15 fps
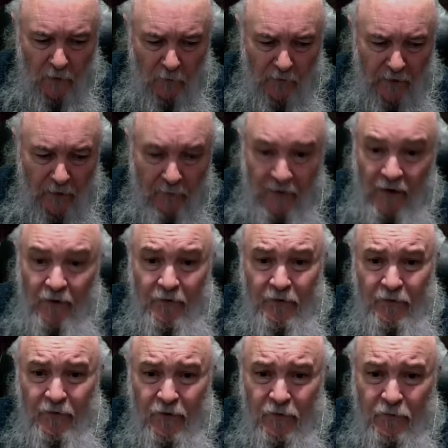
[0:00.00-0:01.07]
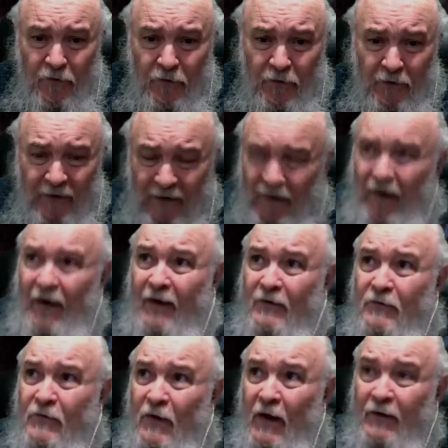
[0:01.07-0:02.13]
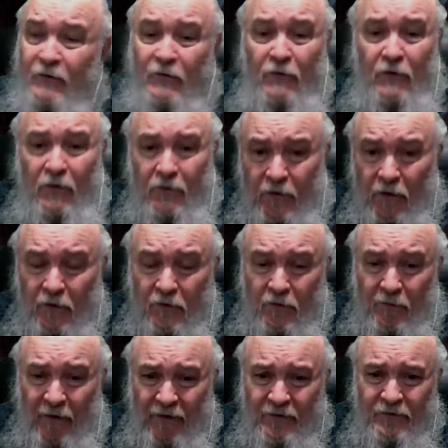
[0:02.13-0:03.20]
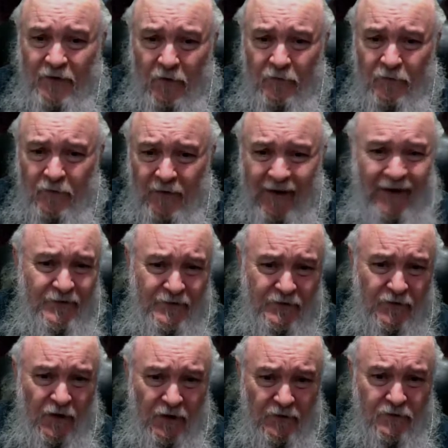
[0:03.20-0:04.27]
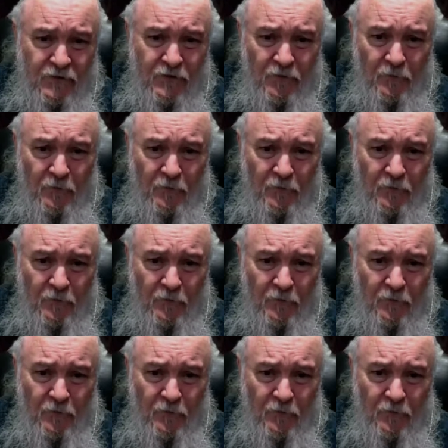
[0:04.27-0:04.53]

When I'm out in the community, I try to conduct myself as such.